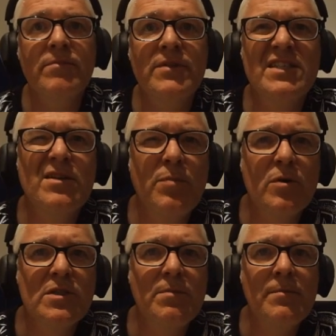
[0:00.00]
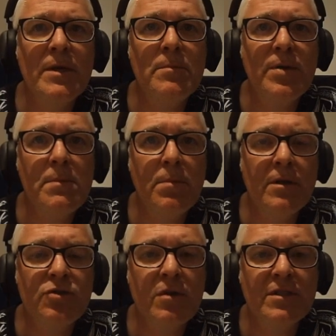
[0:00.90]
This could possibly mean people are
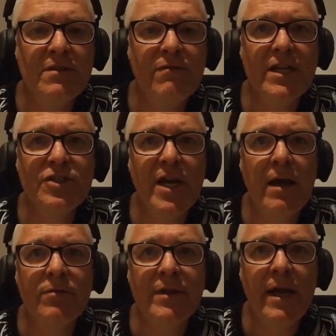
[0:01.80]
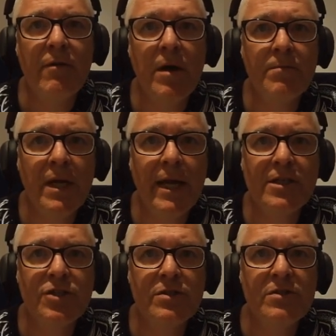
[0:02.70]
trying to flesh out their
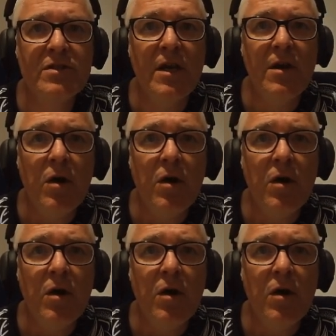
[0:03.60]
collections,